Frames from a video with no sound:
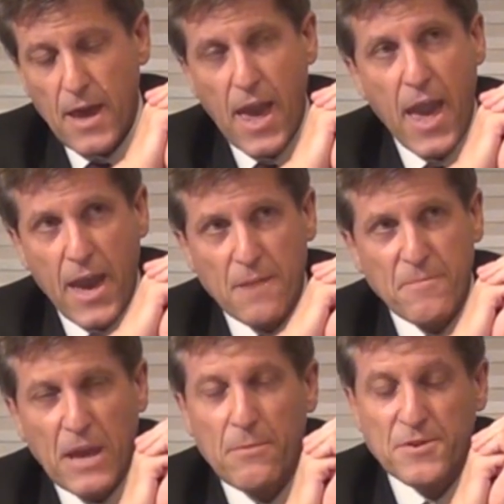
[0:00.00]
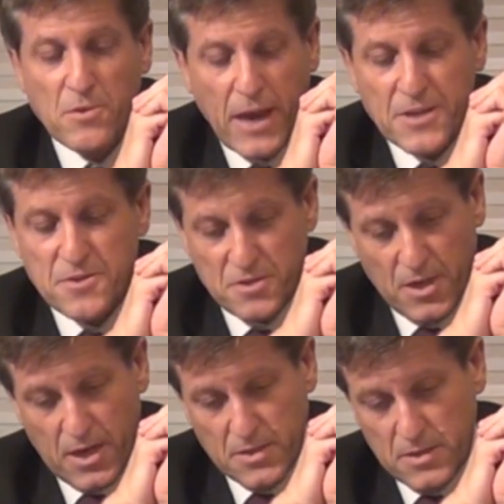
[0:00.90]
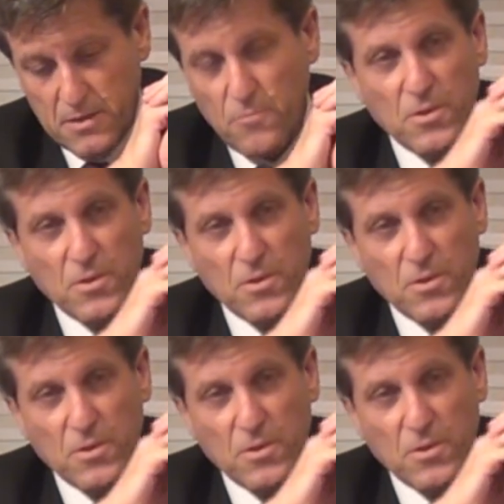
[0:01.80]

and be able to exercise it